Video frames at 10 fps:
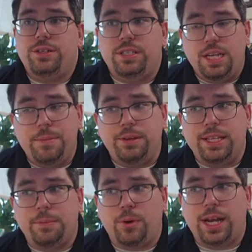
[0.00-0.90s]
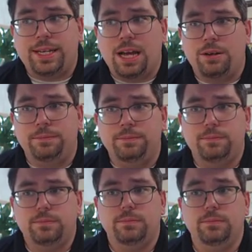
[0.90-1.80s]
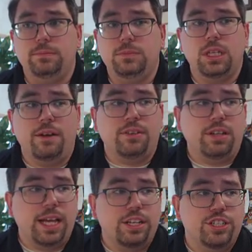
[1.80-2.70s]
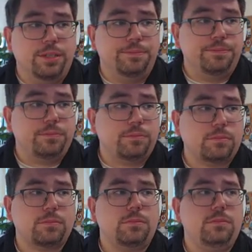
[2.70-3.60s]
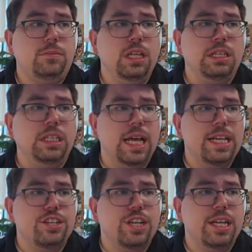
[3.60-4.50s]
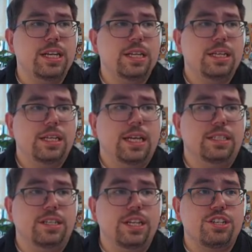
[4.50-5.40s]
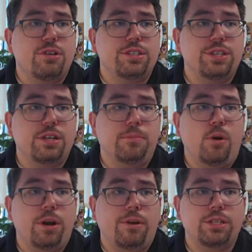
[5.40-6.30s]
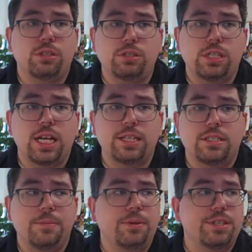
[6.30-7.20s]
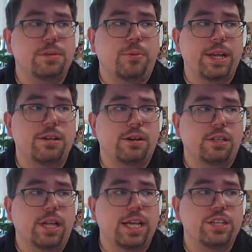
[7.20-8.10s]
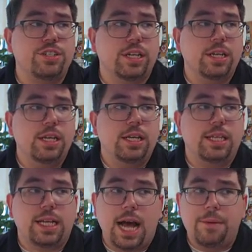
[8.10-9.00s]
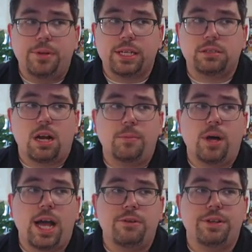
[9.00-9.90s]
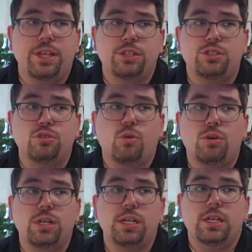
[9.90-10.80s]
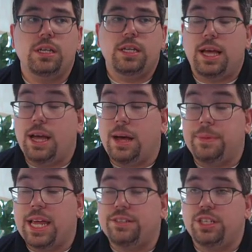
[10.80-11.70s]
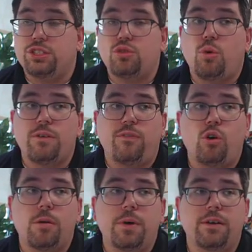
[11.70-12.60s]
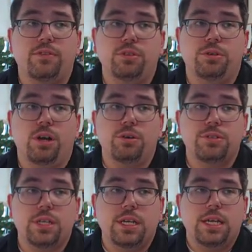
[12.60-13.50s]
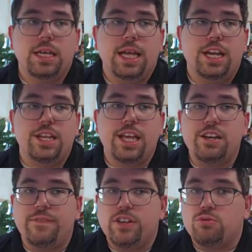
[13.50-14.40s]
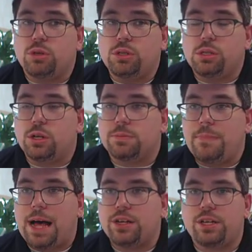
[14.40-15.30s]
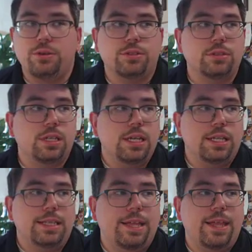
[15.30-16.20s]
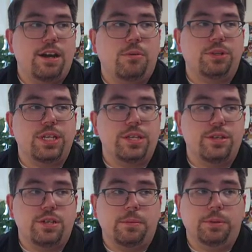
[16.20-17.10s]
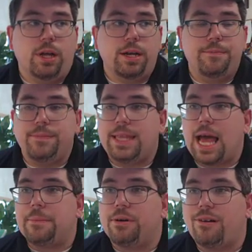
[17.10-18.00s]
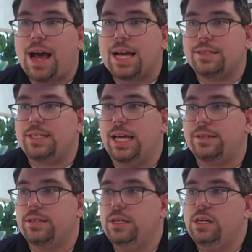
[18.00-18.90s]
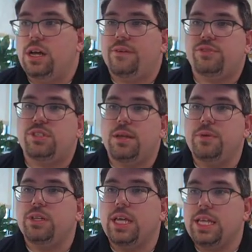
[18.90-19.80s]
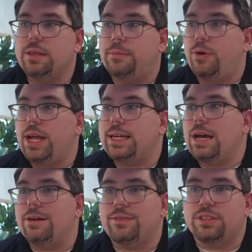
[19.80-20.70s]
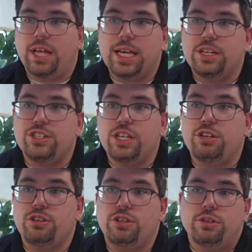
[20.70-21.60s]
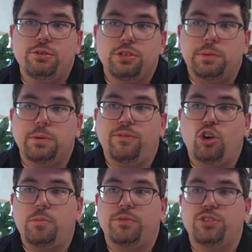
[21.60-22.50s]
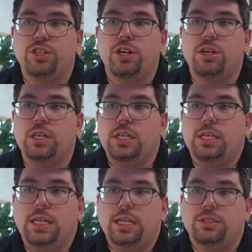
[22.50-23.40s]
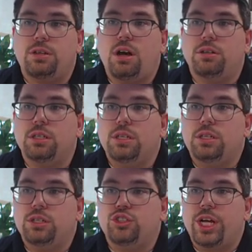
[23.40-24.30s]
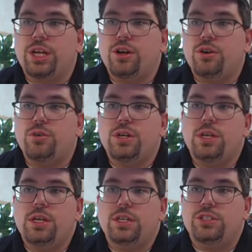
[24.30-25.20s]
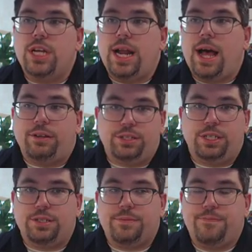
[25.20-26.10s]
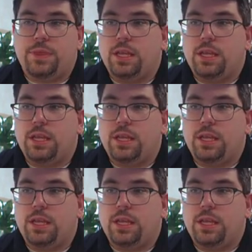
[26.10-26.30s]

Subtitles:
to stimulate the breakdown of glycogen. Glycogen is an interesting component, right? So glucagon stimulates the breakdown of glycogen, the complex carbohydrate that is stored, that is a stored form of glucose, into individual glucose molecules that then are released into the blood. That process of stimulating the breakdown of glycogen into a usable form of sugar is called glycogenolysis,